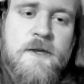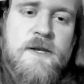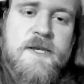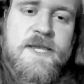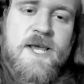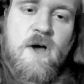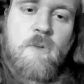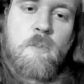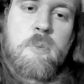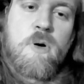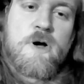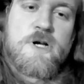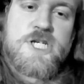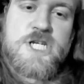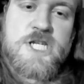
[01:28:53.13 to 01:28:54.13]
Don't
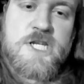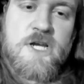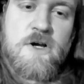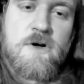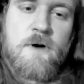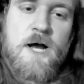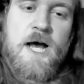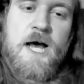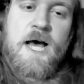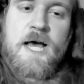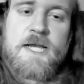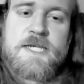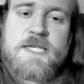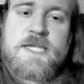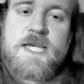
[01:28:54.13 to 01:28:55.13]
push too
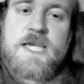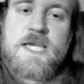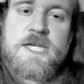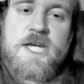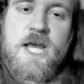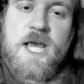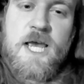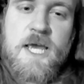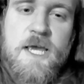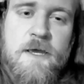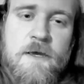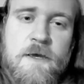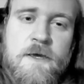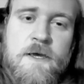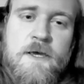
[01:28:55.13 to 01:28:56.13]
hard, TJ.
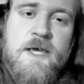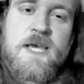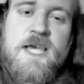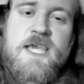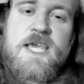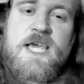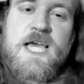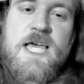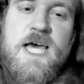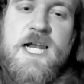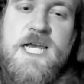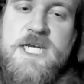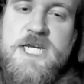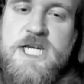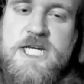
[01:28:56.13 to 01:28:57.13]
You're gonna
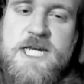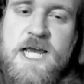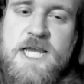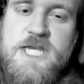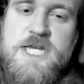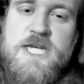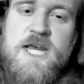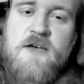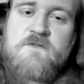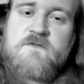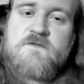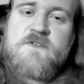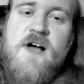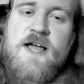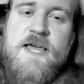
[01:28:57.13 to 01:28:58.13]
shit your
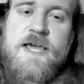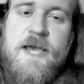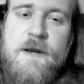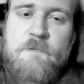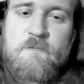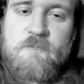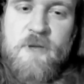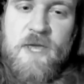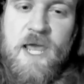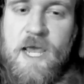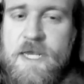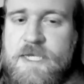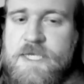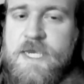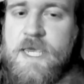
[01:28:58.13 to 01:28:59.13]
fucking
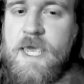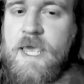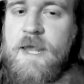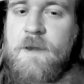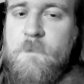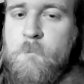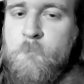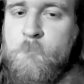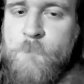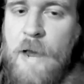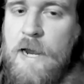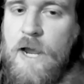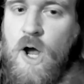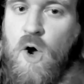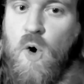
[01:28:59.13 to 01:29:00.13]
pants again,
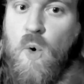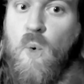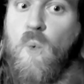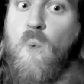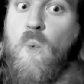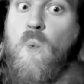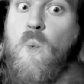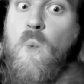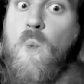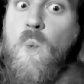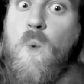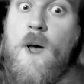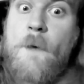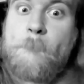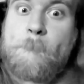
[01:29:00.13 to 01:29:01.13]
bucko.